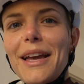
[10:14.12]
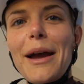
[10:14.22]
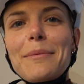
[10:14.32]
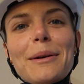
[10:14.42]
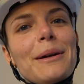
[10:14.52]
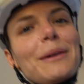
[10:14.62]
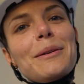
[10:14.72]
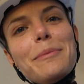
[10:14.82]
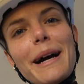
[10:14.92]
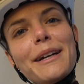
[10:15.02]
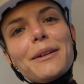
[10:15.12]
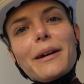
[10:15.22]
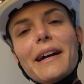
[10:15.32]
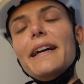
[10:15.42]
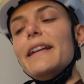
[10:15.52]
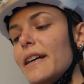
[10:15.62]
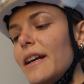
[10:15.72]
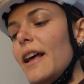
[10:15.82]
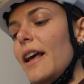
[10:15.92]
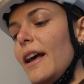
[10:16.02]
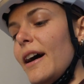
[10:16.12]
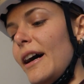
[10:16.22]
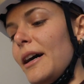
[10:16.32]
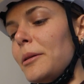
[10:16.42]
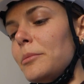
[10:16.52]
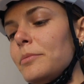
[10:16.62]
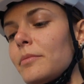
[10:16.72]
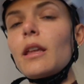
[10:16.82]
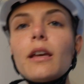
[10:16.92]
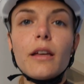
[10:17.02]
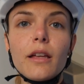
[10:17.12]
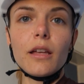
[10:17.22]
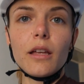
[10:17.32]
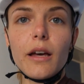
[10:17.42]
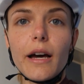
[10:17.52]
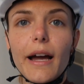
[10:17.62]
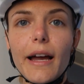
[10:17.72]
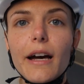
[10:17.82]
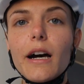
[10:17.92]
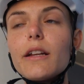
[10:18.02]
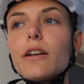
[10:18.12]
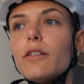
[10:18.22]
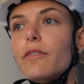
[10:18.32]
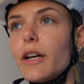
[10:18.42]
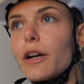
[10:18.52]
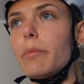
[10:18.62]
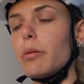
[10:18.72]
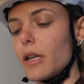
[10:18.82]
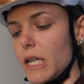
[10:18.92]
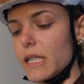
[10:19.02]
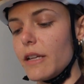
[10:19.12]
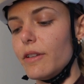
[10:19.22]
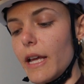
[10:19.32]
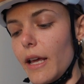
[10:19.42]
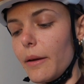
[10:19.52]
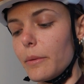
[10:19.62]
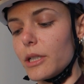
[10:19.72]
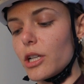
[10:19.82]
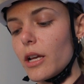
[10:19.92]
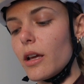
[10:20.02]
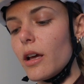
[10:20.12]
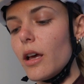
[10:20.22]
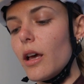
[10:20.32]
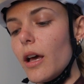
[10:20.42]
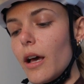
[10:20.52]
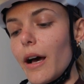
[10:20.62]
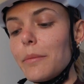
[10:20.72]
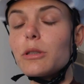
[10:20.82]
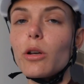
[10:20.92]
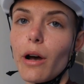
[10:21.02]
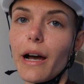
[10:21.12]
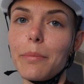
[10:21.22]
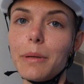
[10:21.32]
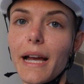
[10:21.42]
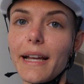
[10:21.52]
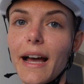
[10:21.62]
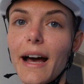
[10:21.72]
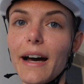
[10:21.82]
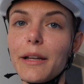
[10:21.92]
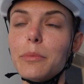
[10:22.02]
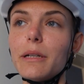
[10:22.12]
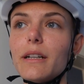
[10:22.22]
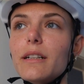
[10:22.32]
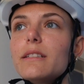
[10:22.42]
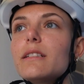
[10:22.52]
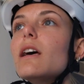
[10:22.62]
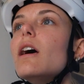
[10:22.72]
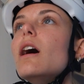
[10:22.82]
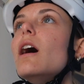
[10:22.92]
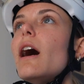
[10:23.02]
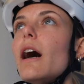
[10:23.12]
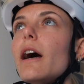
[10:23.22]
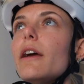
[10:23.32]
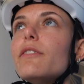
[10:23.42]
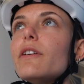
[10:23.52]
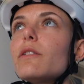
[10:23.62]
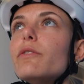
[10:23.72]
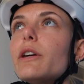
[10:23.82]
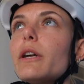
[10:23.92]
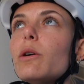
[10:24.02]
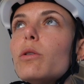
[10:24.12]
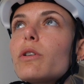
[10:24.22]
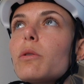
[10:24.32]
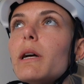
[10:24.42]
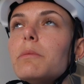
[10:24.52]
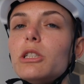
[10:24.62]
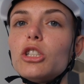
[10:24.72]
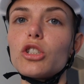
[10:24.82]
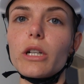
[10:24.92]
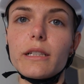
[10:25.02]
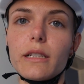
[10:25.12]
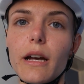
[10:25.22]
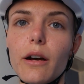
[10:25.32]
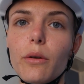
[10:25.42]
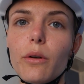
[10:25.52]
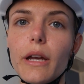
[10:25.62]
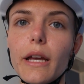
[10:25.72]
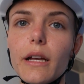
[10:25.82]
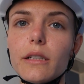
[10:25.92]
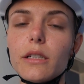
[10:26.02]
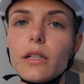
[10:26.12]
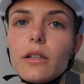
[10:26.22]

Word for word: I'm going on a bike ride. I had a very productive day, which I'm so happy I had, because I felt very overwhelmed and stressed out, and